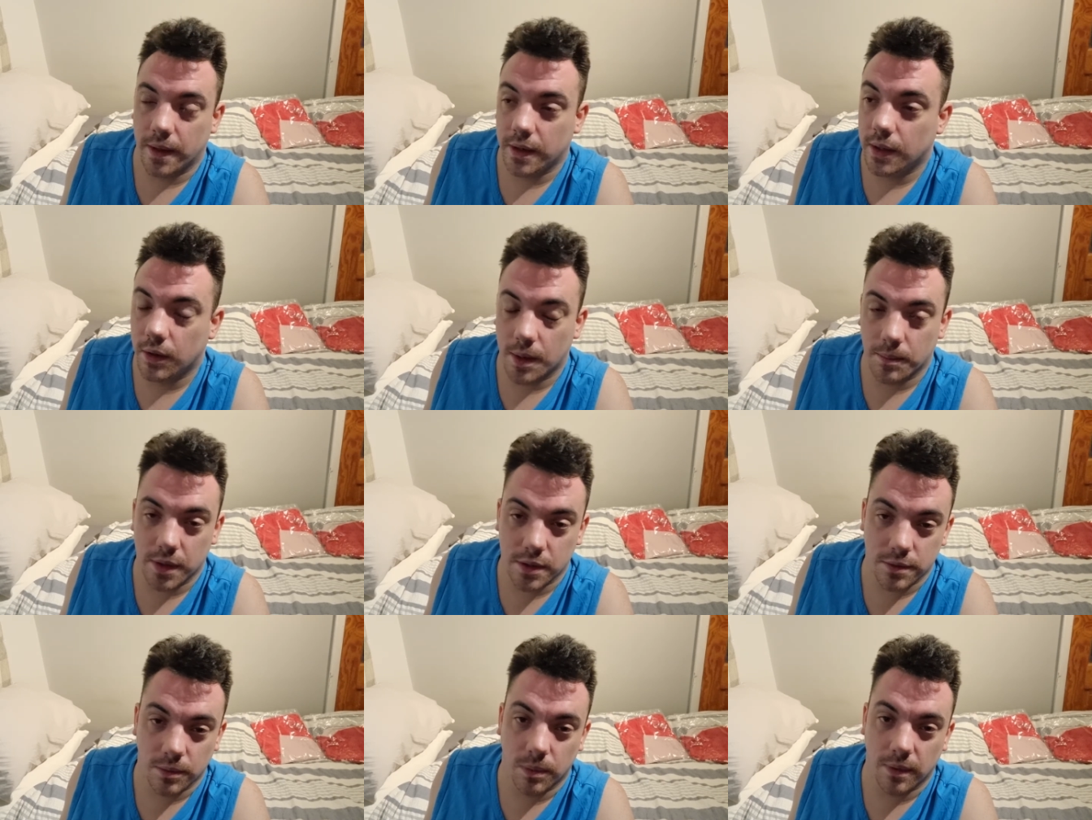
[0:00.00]
Eli
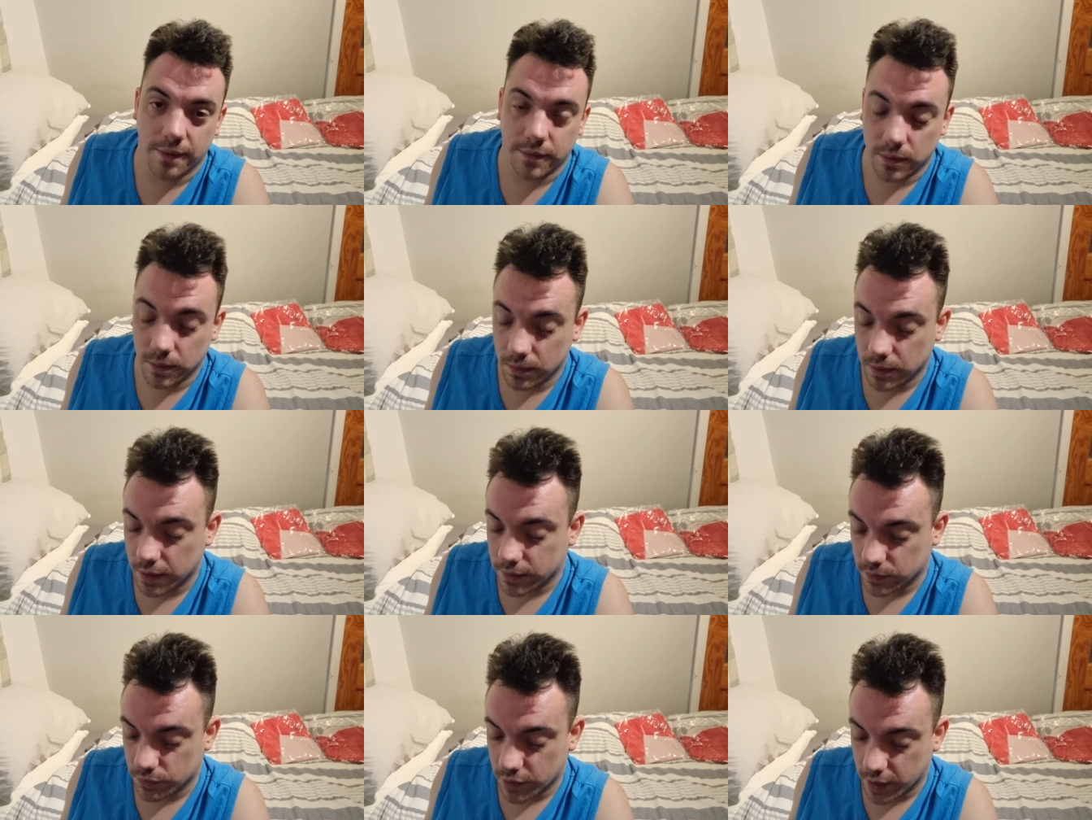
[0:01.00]
Mitchell will have to do like
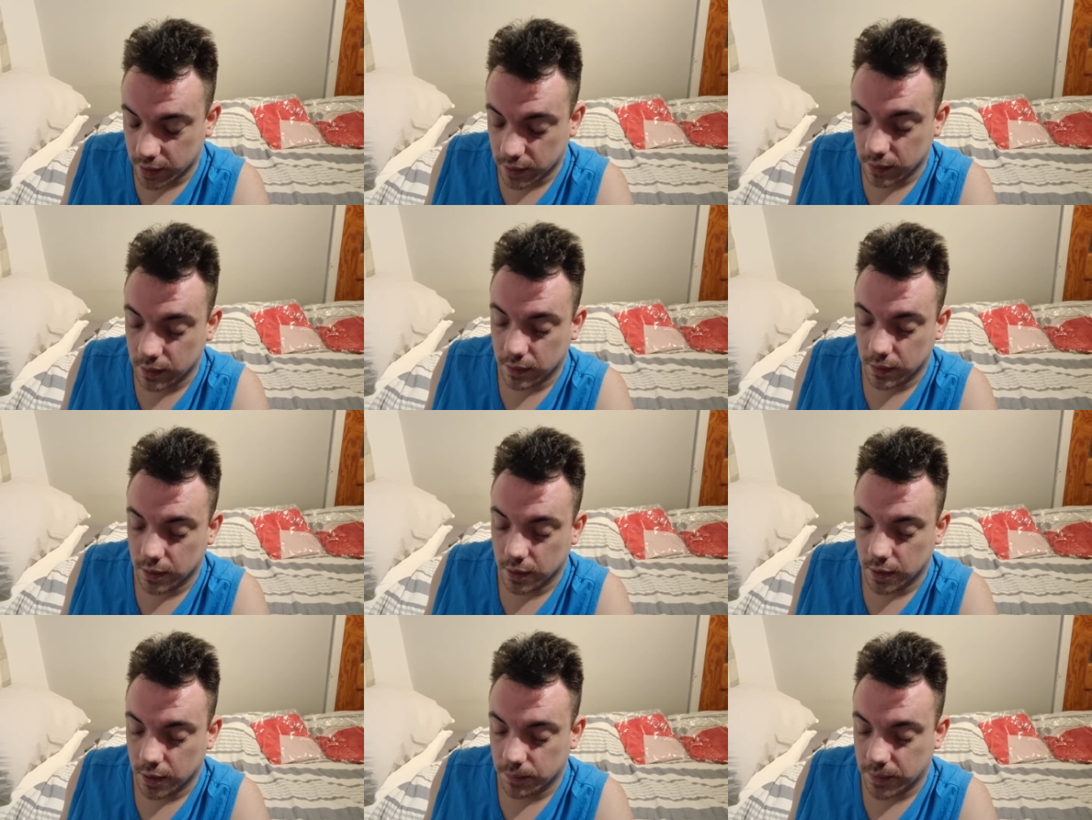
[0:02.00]
some running,
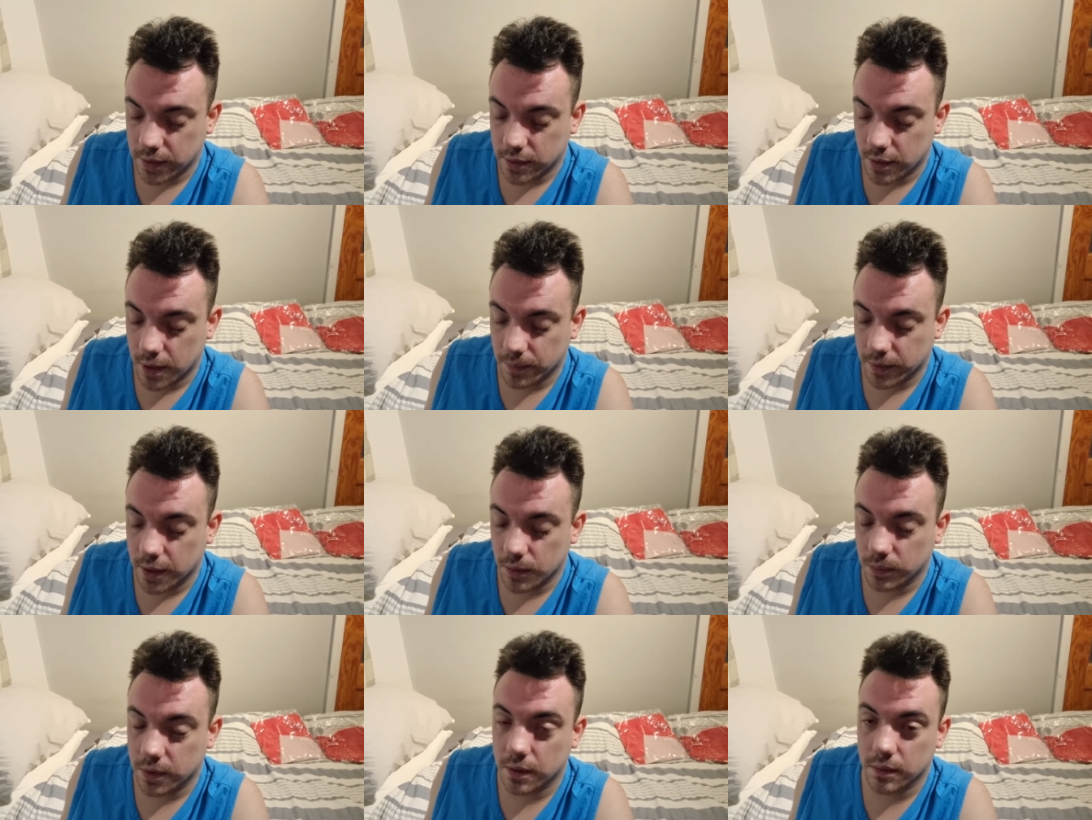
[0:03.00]
big time.
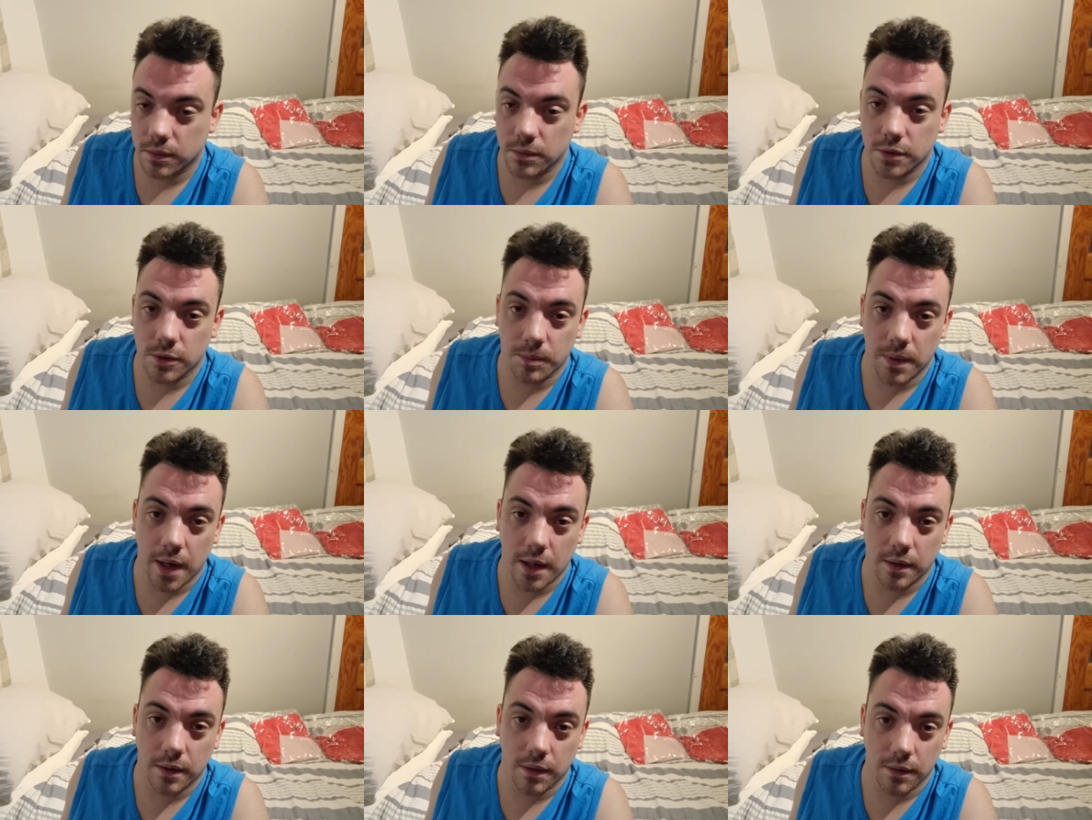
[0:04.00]
Kittle didn't do too
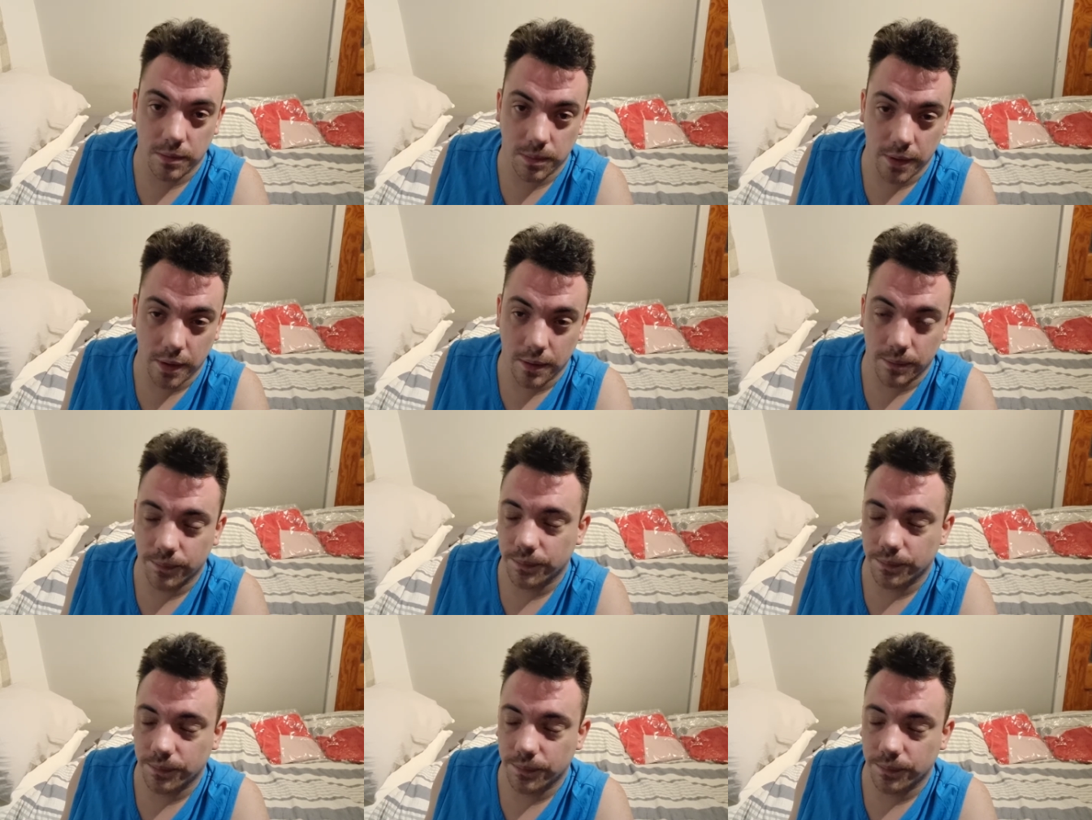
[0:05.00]
bad last week,